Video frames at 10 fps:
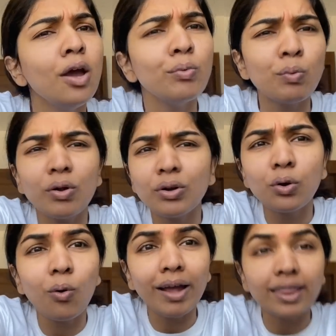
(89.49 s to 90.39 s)
we want to
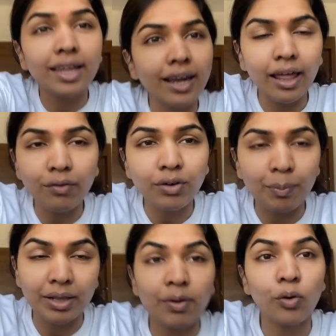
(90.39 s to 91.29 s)
go, and they left. I
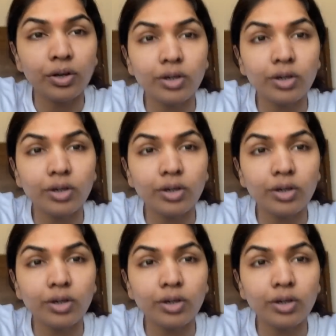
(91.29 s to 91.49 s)
mean, they're going